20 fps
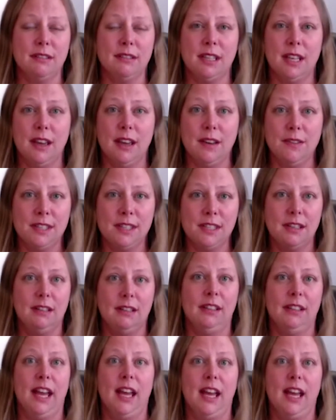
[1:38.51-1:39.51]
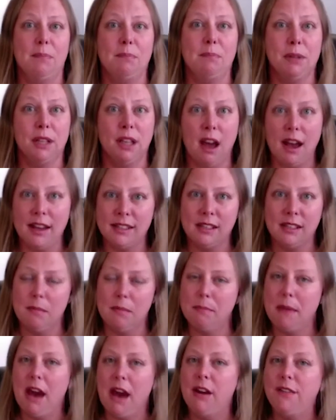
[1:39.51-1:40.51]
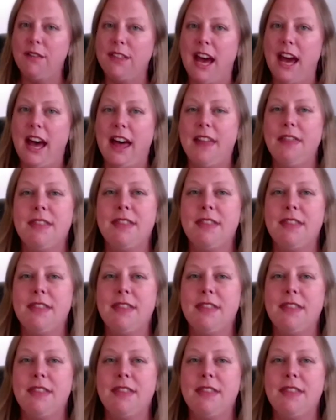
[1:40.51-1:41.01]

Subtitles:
gifts like blossom out of that,